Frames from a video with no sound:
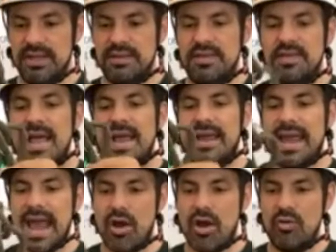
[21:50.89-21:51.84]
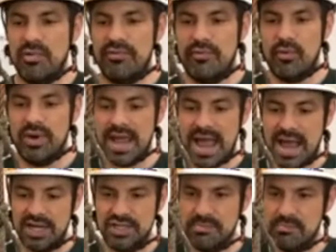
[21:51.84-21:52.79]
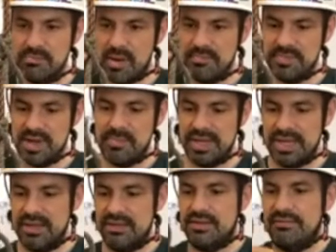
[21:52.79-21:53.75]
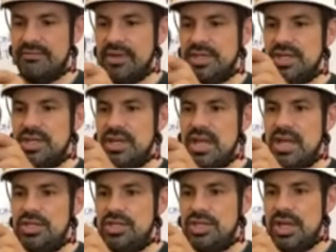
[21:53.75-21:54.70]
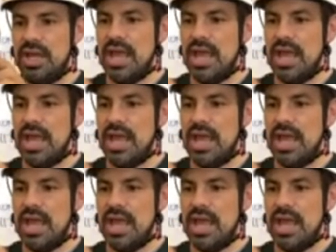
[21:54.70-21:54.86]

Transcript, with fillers: slack out before it actually bumped up against the friction hitch.